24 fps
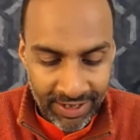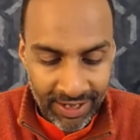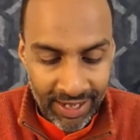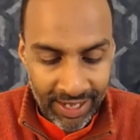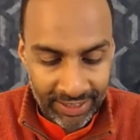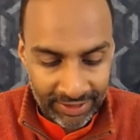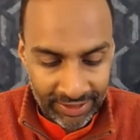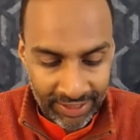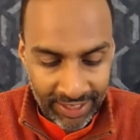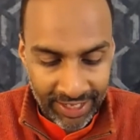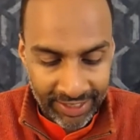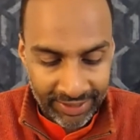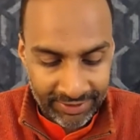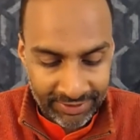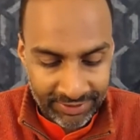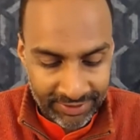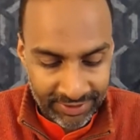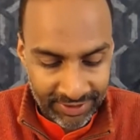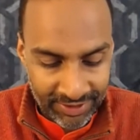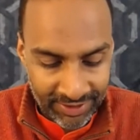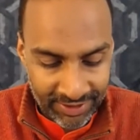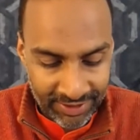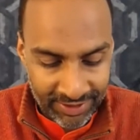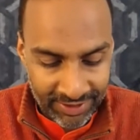like
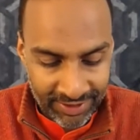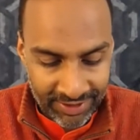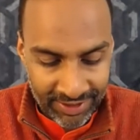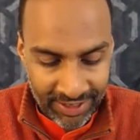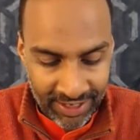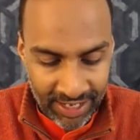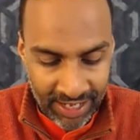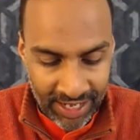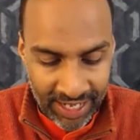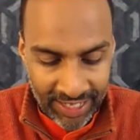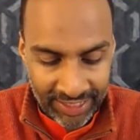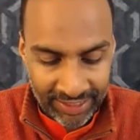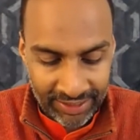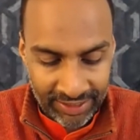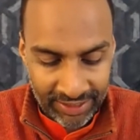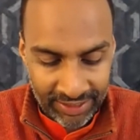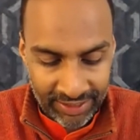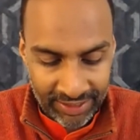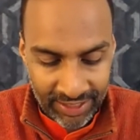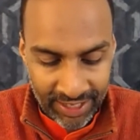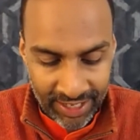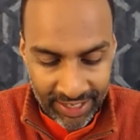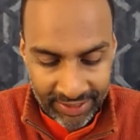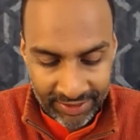
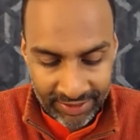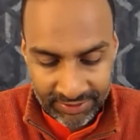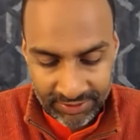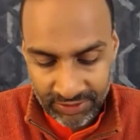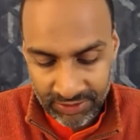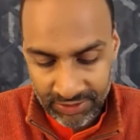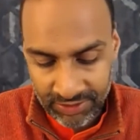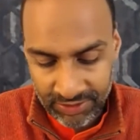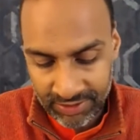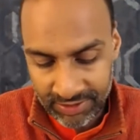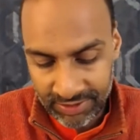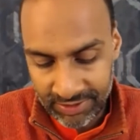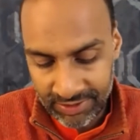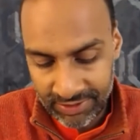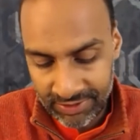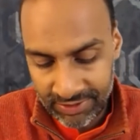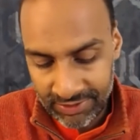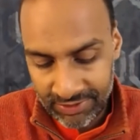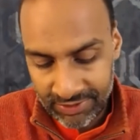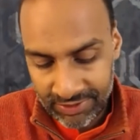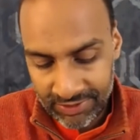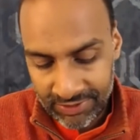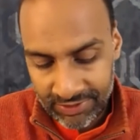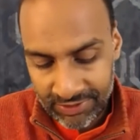
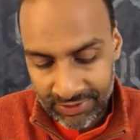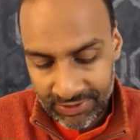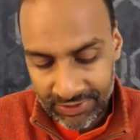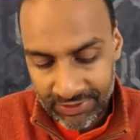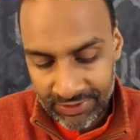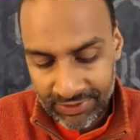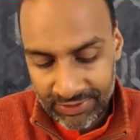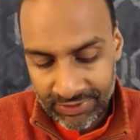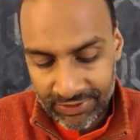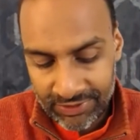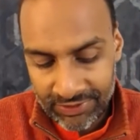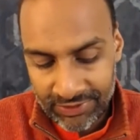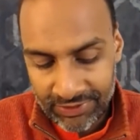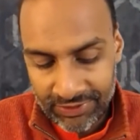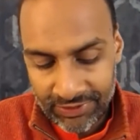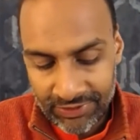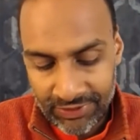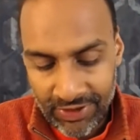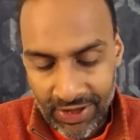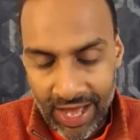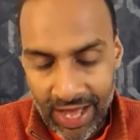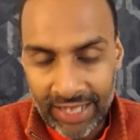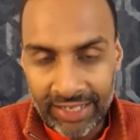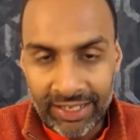
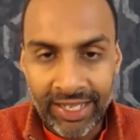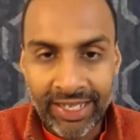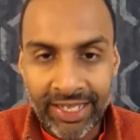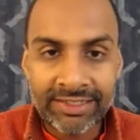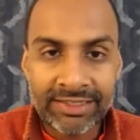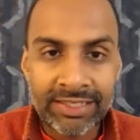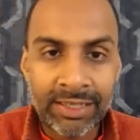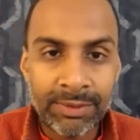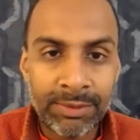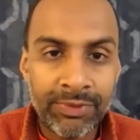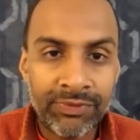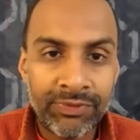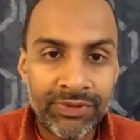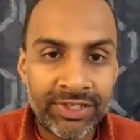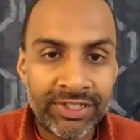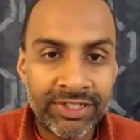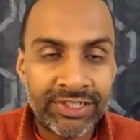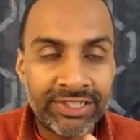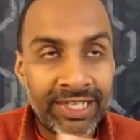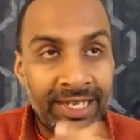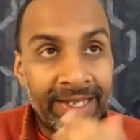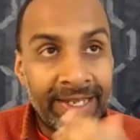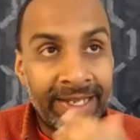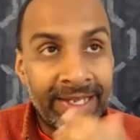some of the
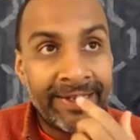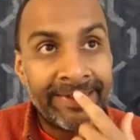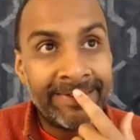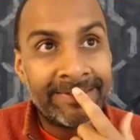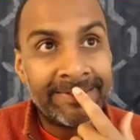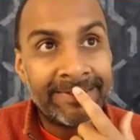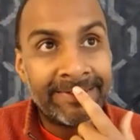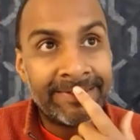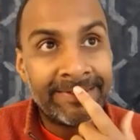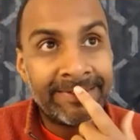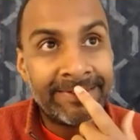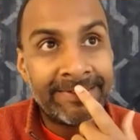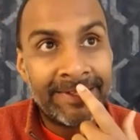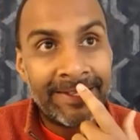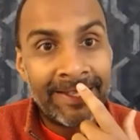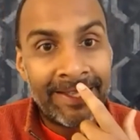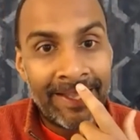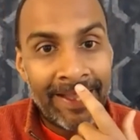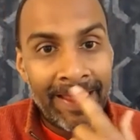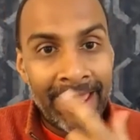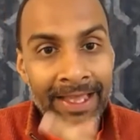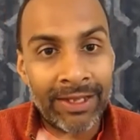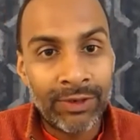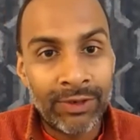change in
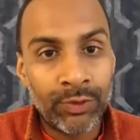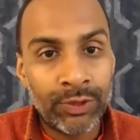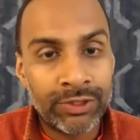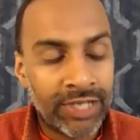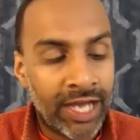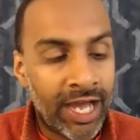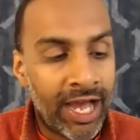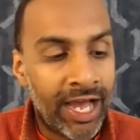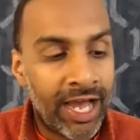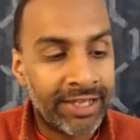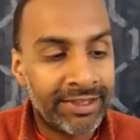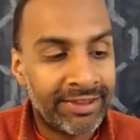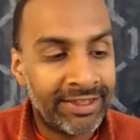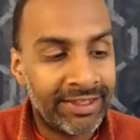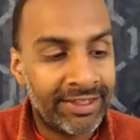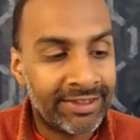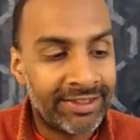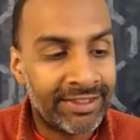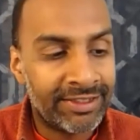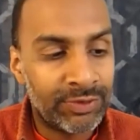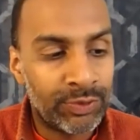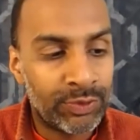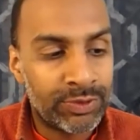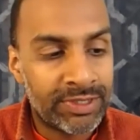language. I
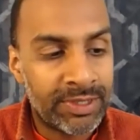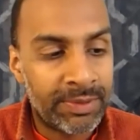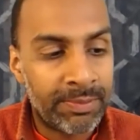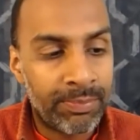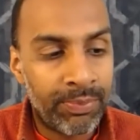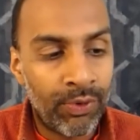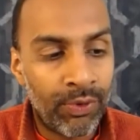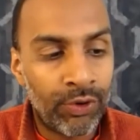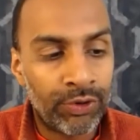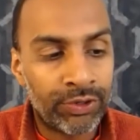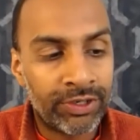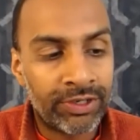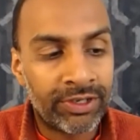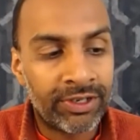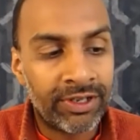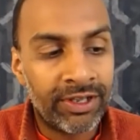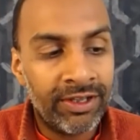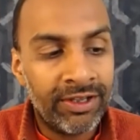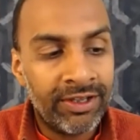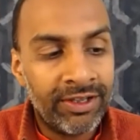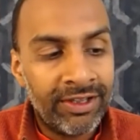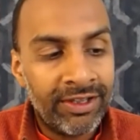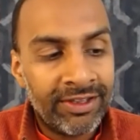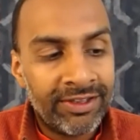think this was important.
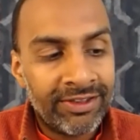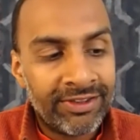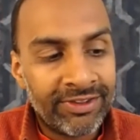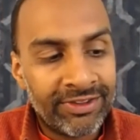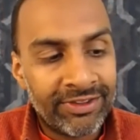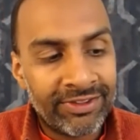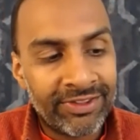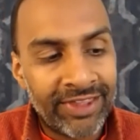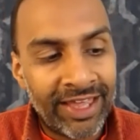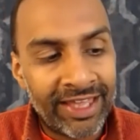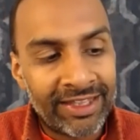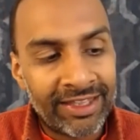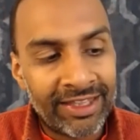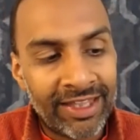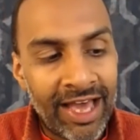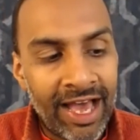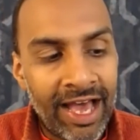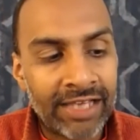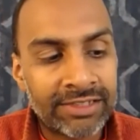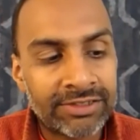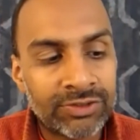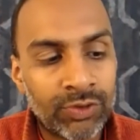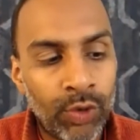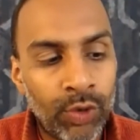That
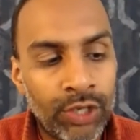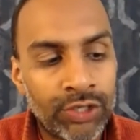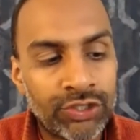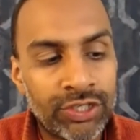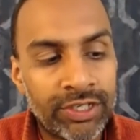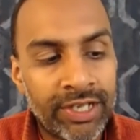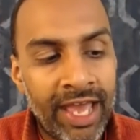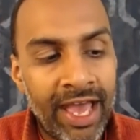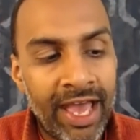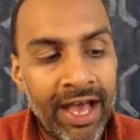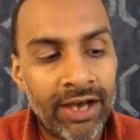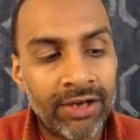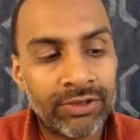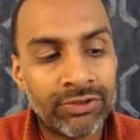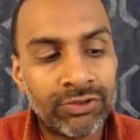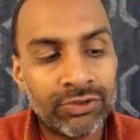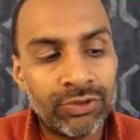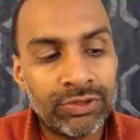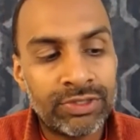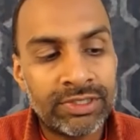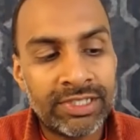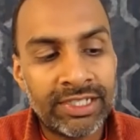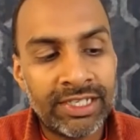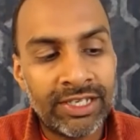last question, how
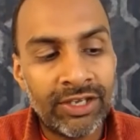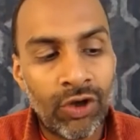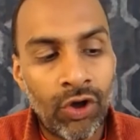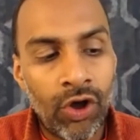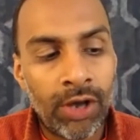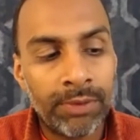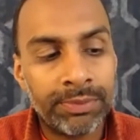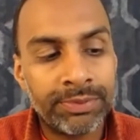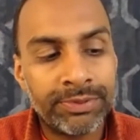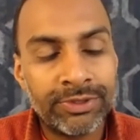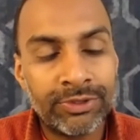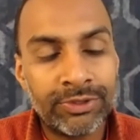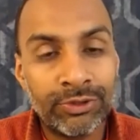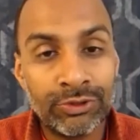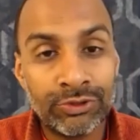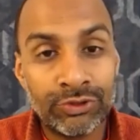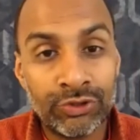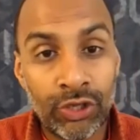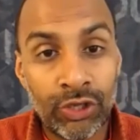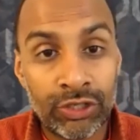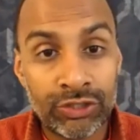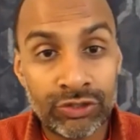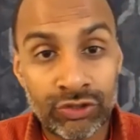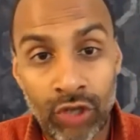to see obstacles
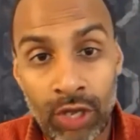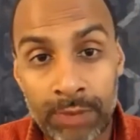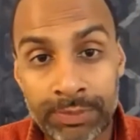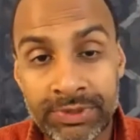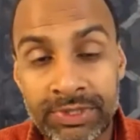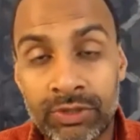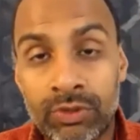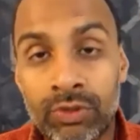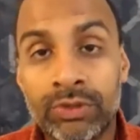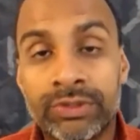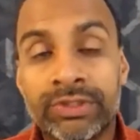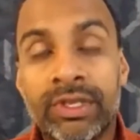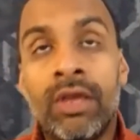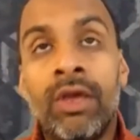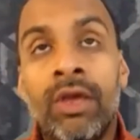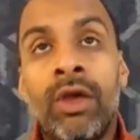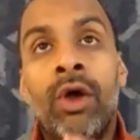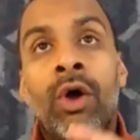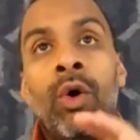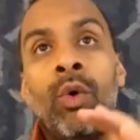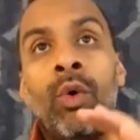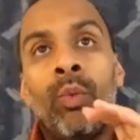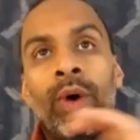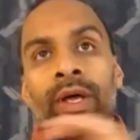not as obstacles.
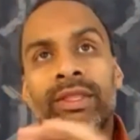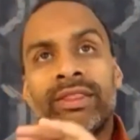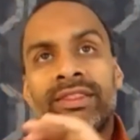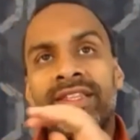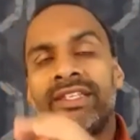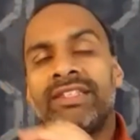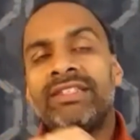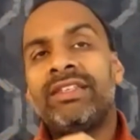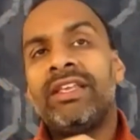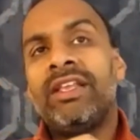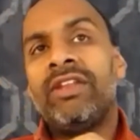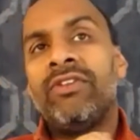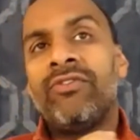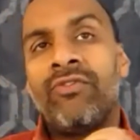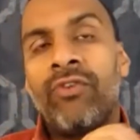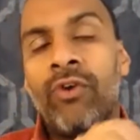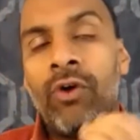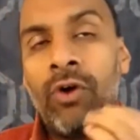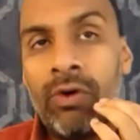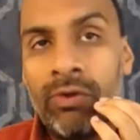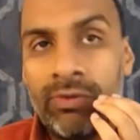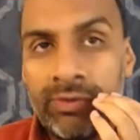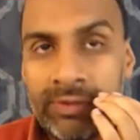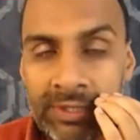What this
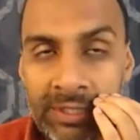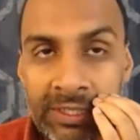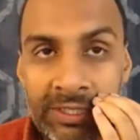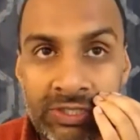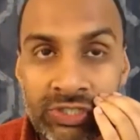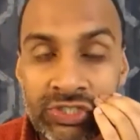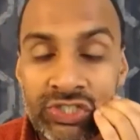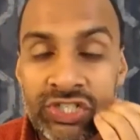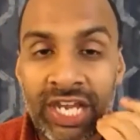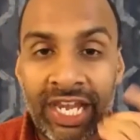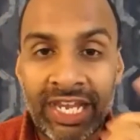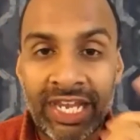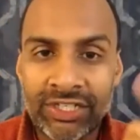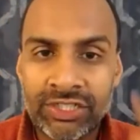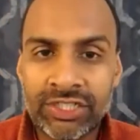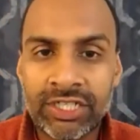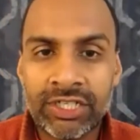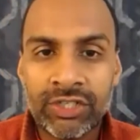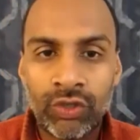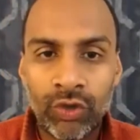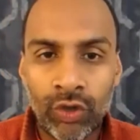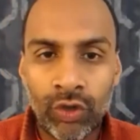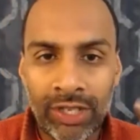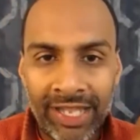involves is
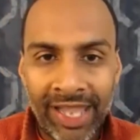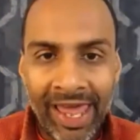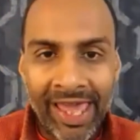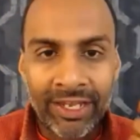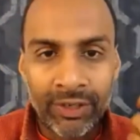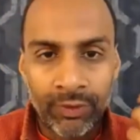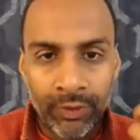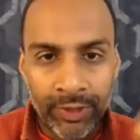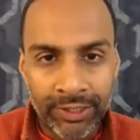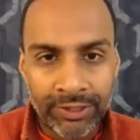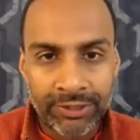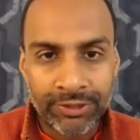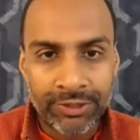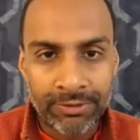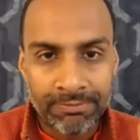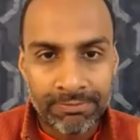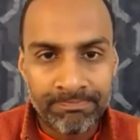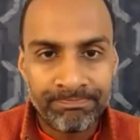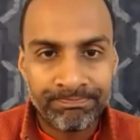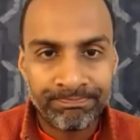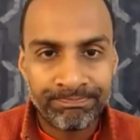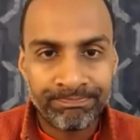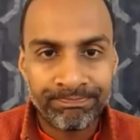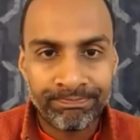changing your language.
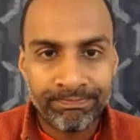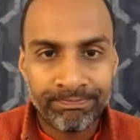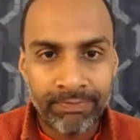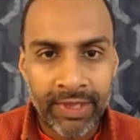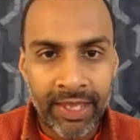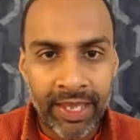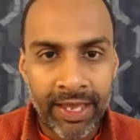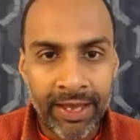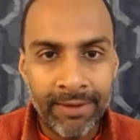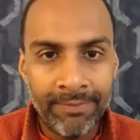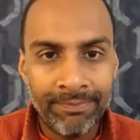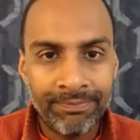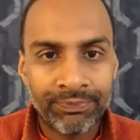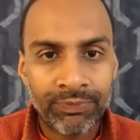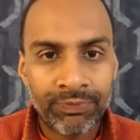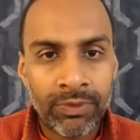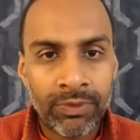Yeah.